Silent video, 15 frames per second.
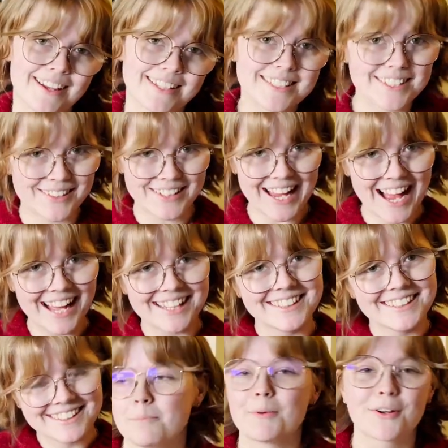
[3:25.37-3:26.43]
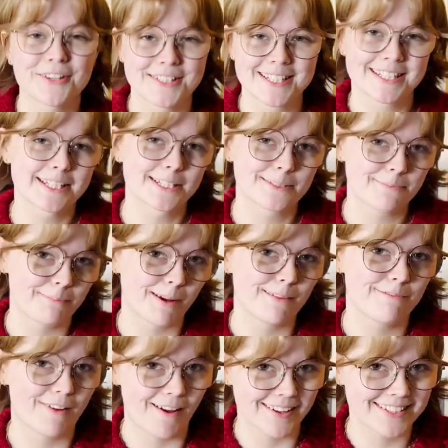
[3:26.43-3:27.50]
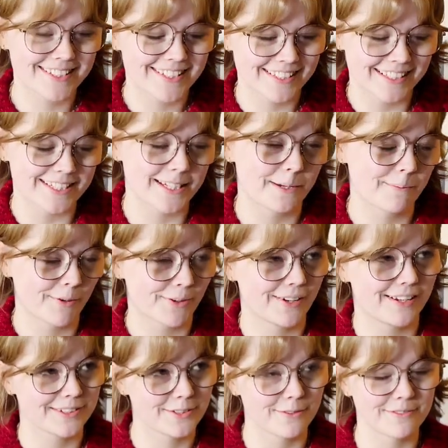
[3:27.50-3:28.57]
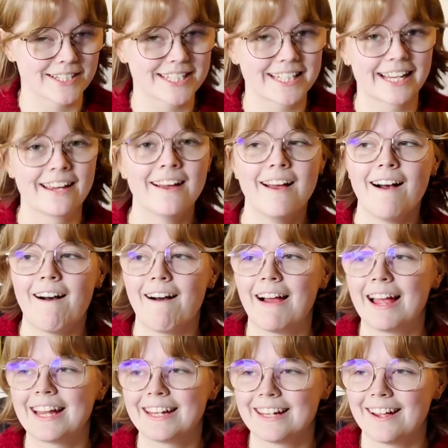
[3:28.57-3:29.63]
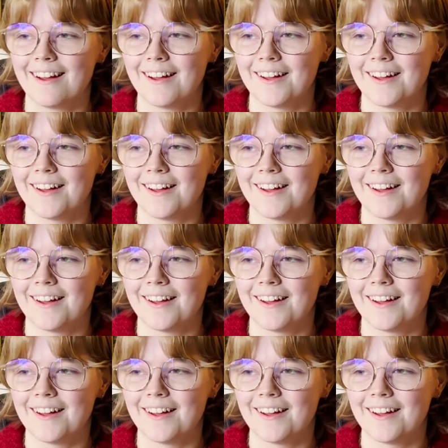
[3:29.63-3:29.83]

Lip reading: So yeah, because this is my first knitting podcast, obviously I